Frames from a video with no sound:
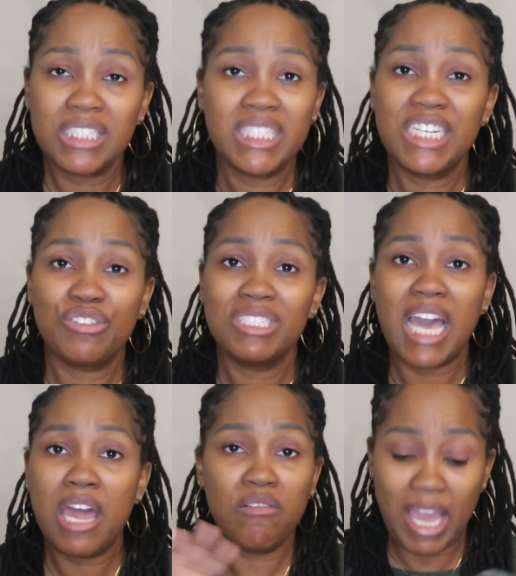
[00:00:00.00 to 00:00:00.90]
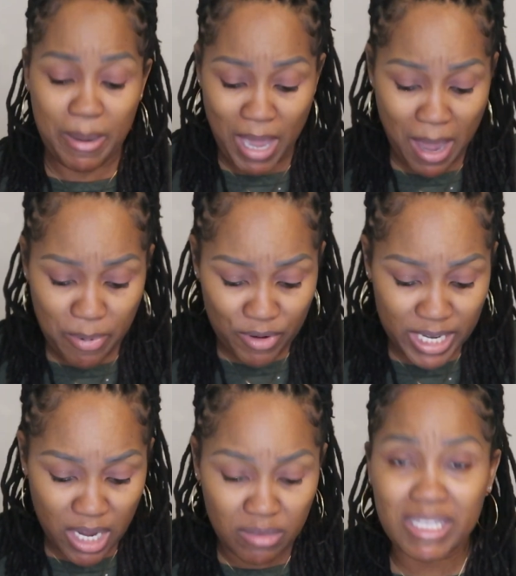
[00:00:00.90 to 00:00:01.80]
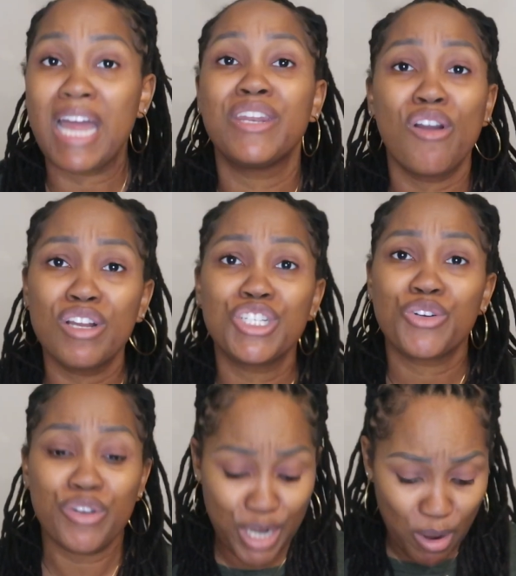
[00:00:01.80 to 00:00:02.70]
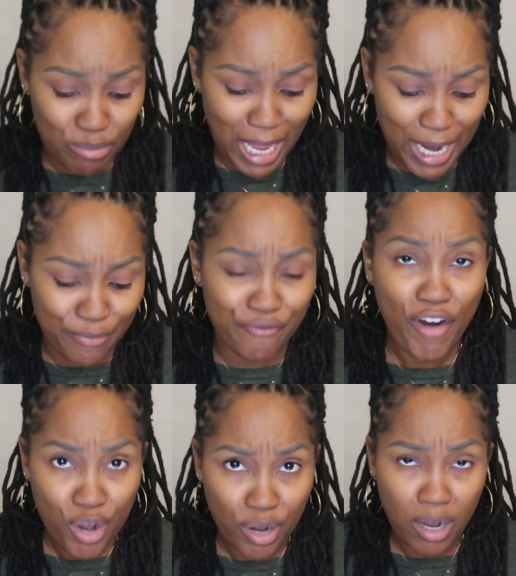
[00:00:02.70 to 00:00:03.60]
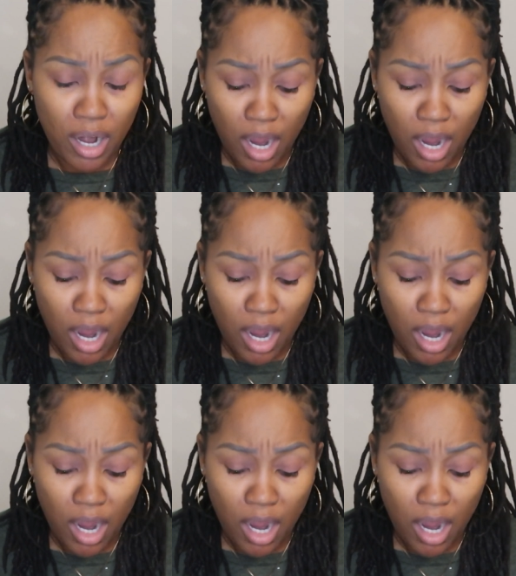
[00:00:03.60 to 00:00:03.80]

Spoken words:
I don't like peppery notes. I darn sure don't like fir.